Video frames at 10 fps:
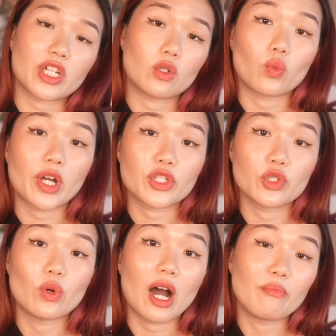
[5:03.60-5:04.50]
in what
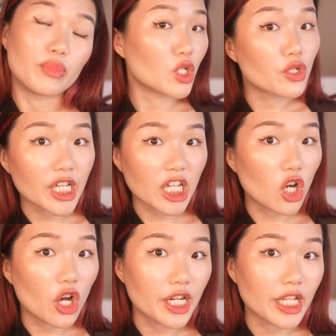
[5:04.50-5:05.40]
you are building
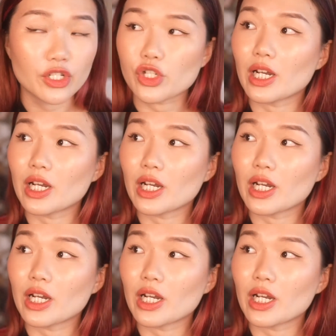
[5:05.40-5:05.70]
on in your